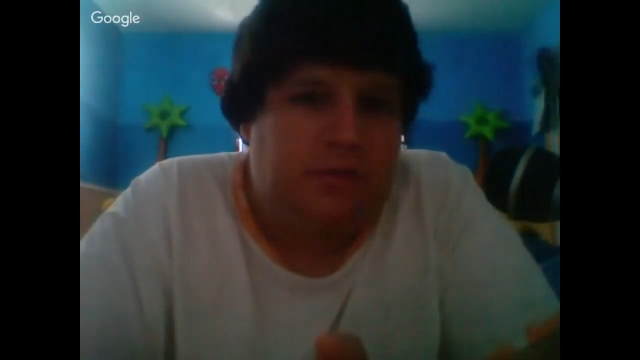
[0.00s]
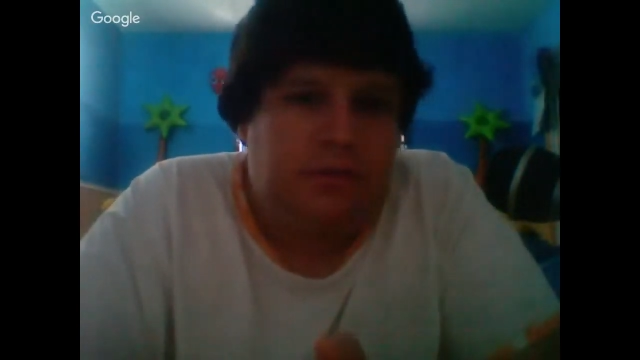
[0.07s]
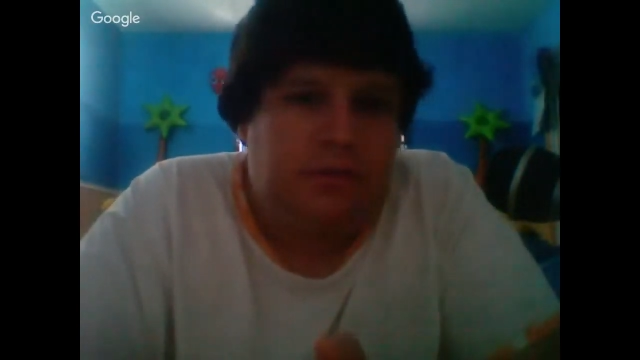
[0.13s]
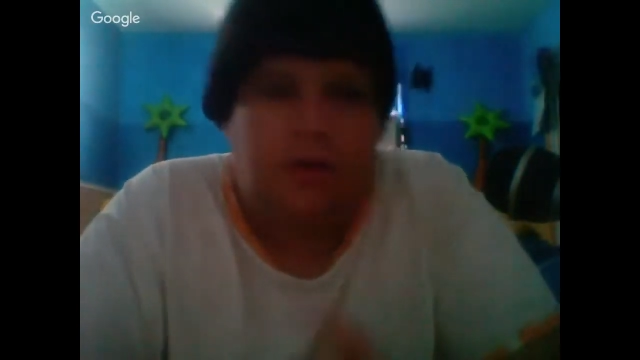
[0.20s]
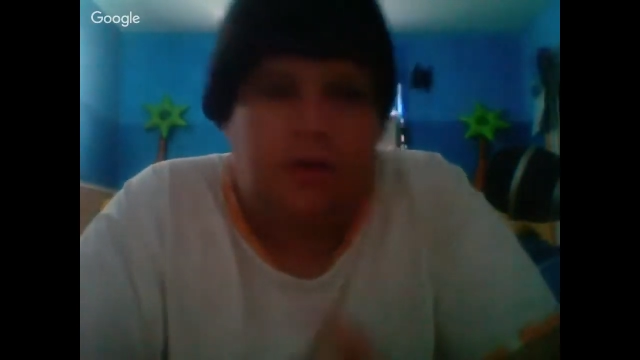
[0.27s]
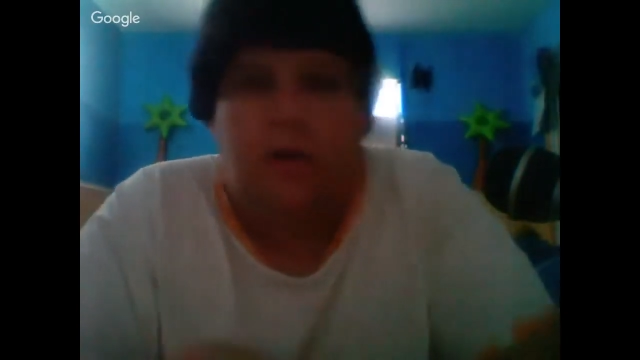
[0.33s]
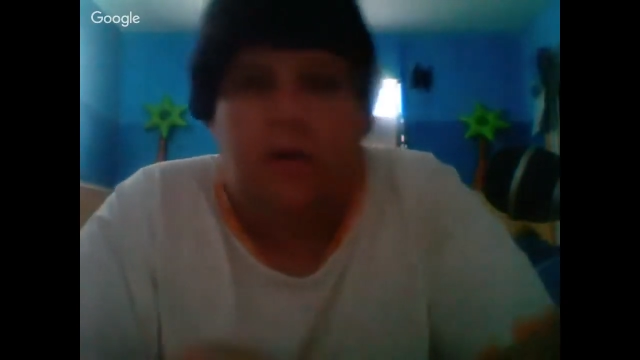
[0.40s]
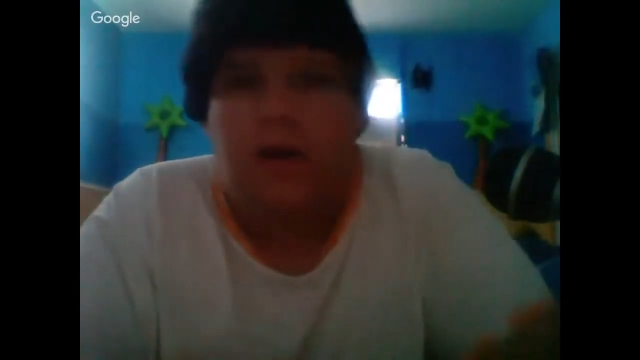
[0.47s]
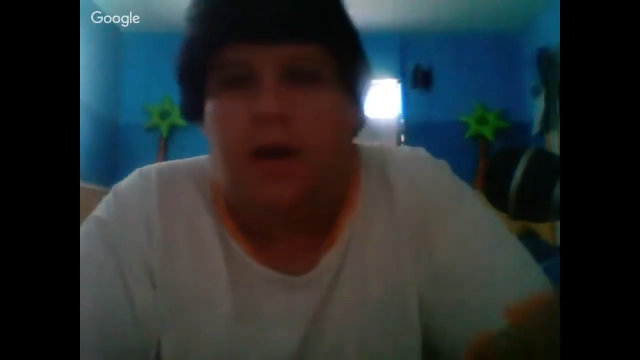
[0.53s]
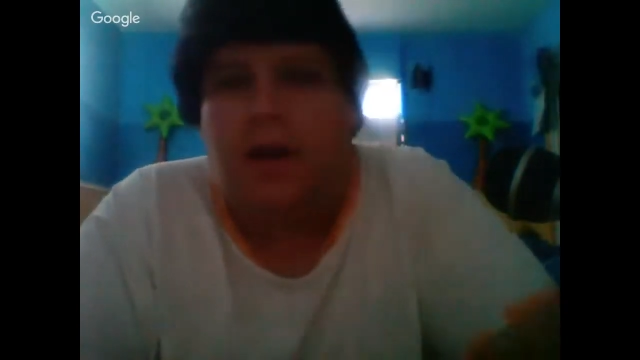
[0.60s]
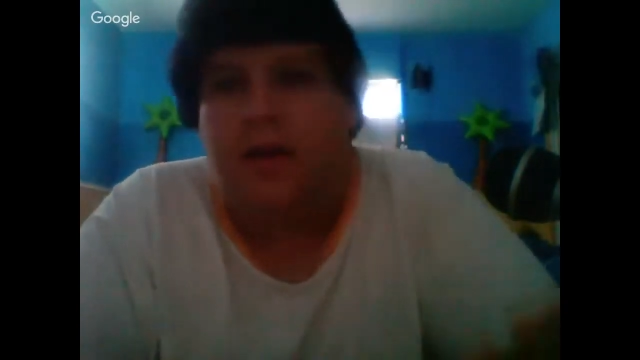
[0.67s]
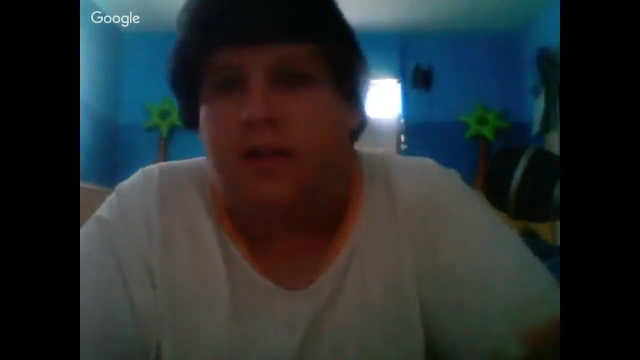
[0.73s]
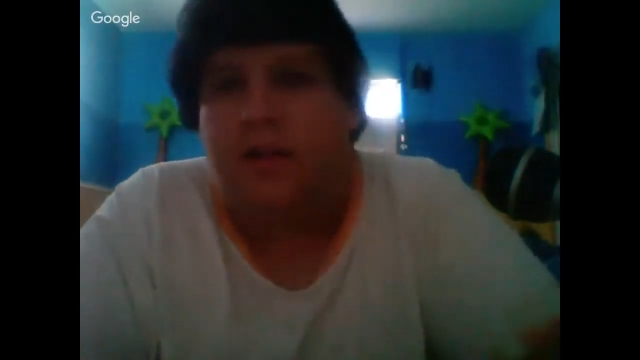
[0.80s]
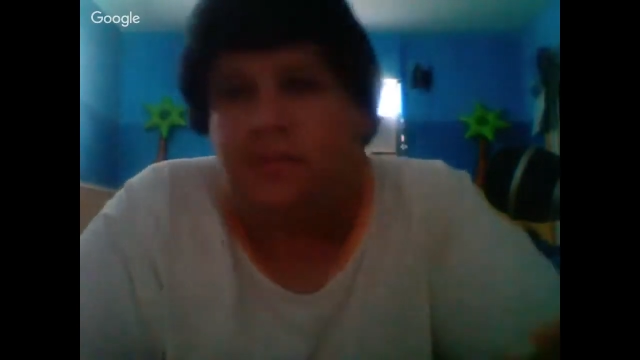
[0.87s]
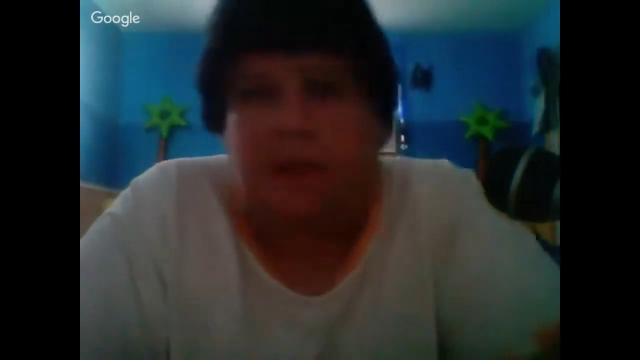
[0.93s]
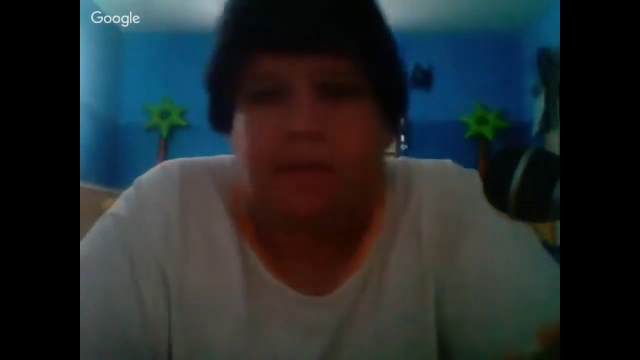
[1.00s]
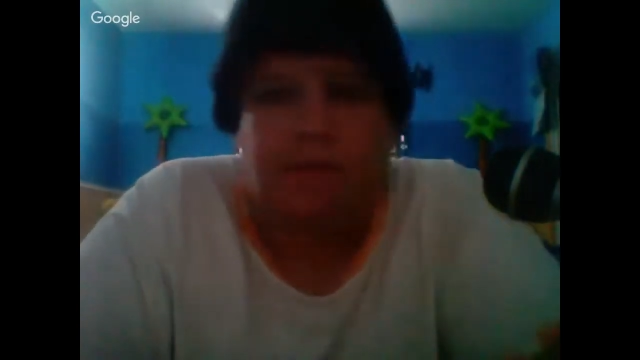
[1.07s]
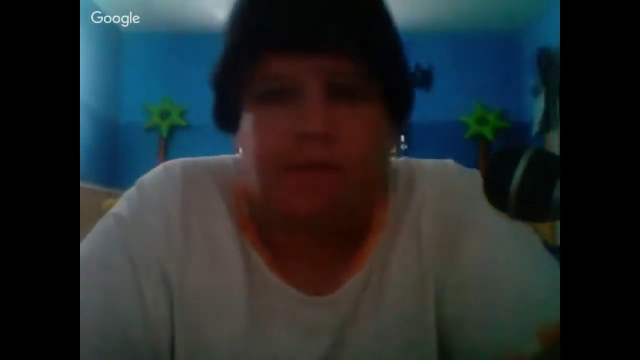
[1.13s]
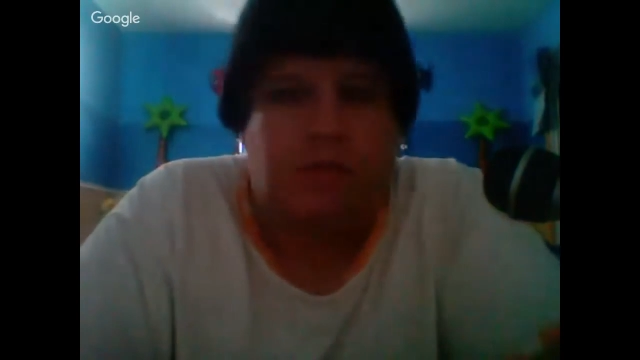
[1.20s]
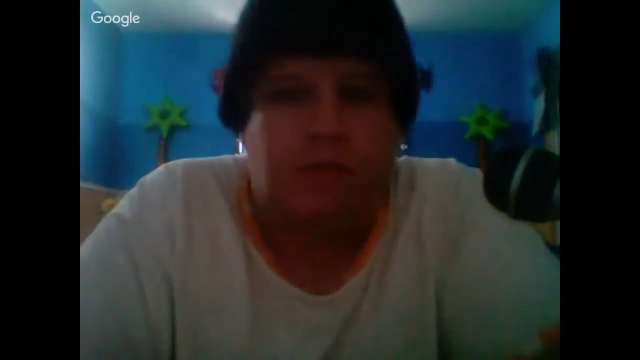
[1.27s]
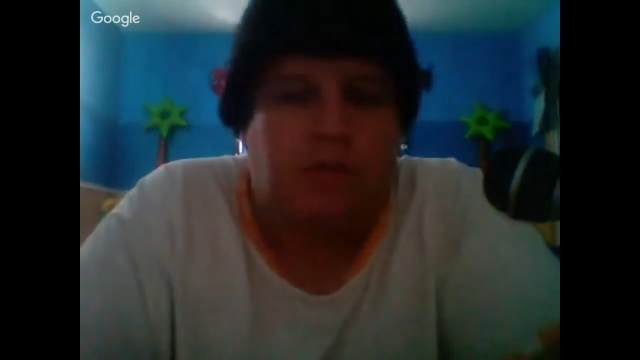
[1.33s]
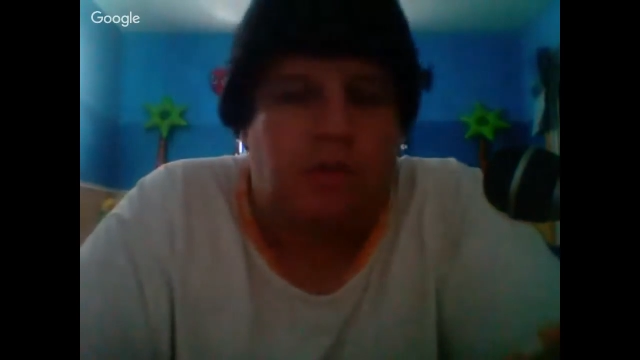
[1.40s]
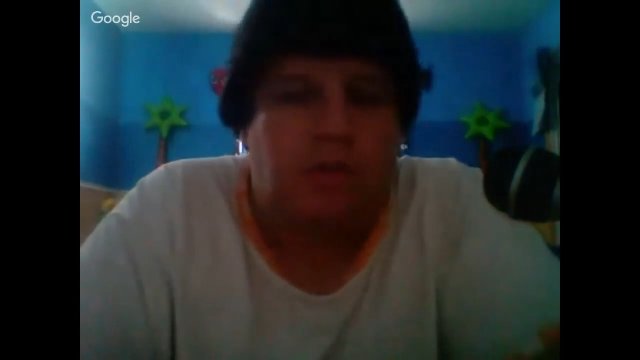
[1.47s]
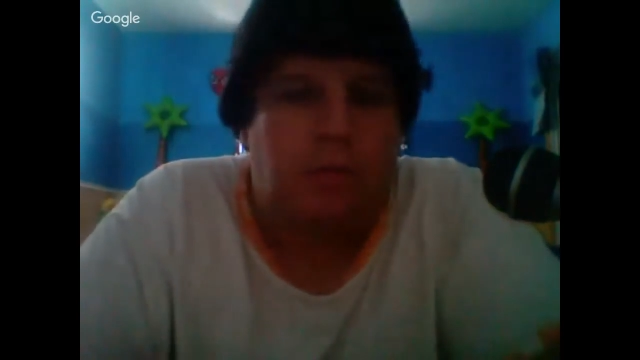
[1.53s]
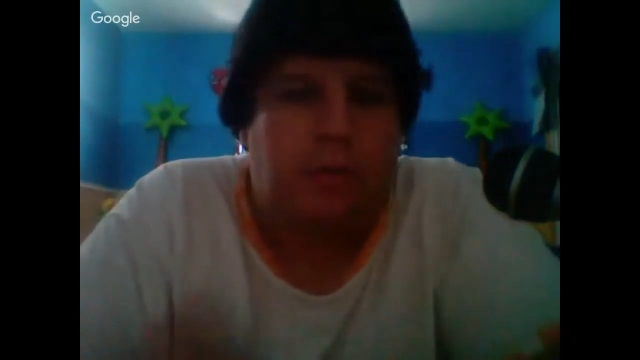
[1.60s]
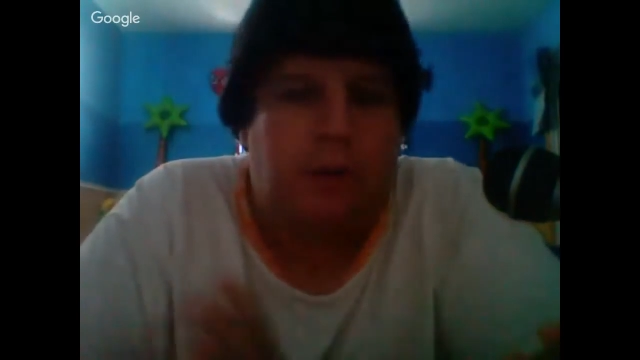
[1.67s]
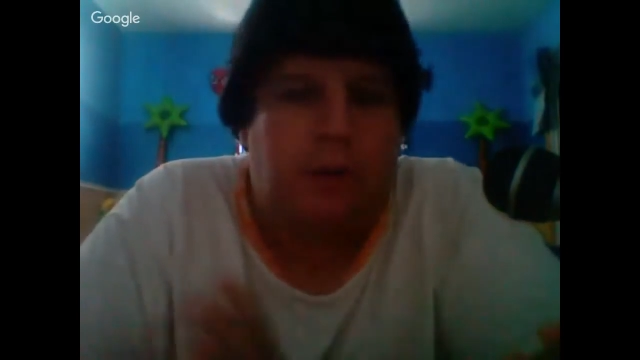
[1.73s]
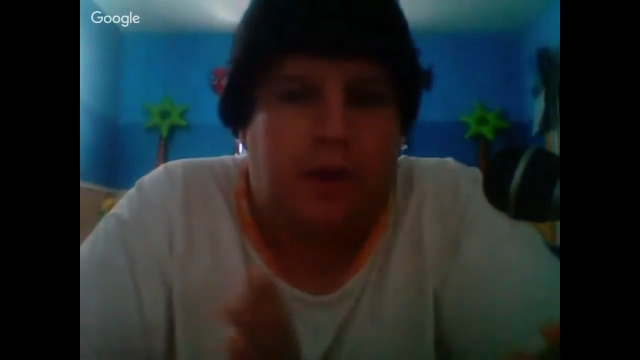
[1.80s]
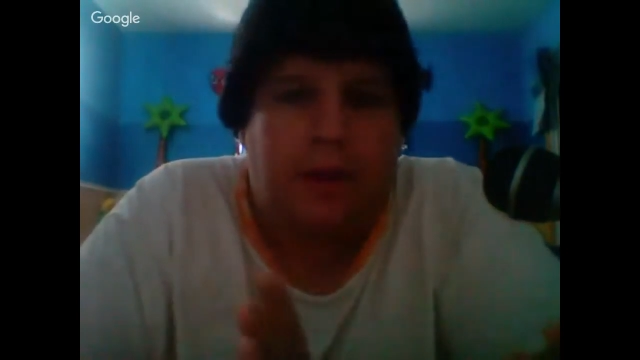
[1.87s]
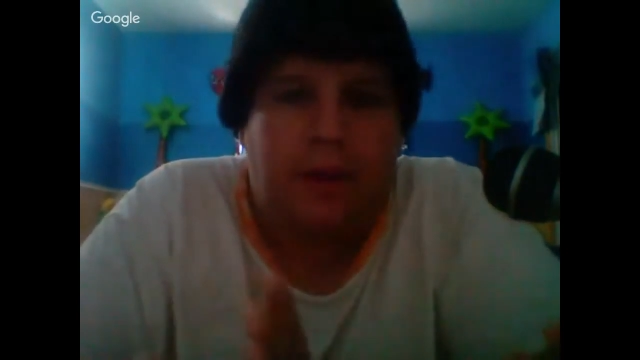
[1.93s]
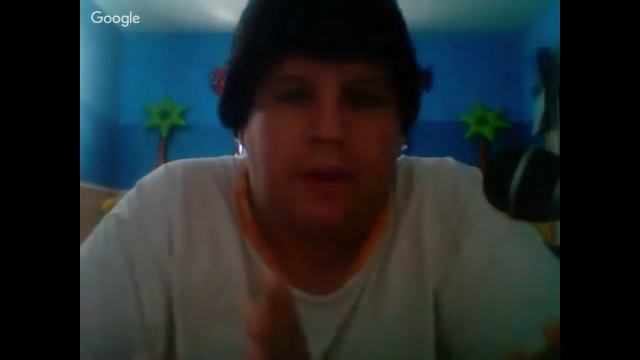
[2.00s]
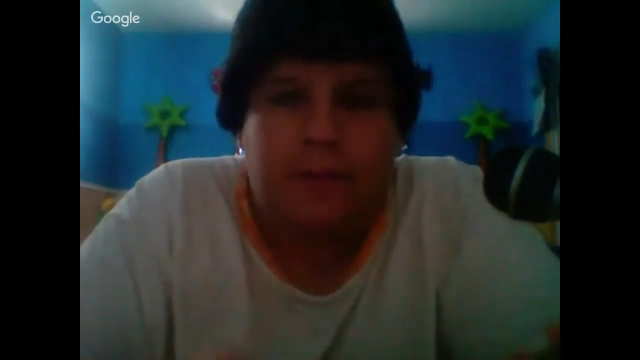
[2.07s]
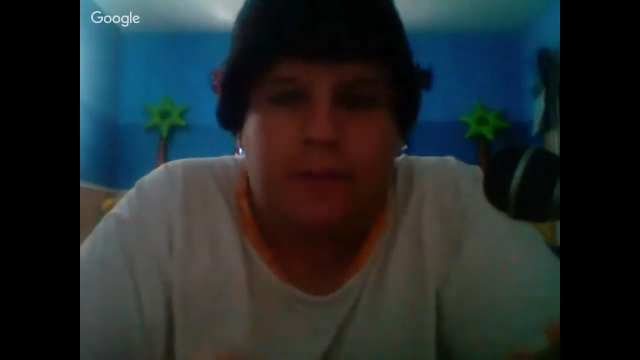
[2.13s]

You know, I just have to go by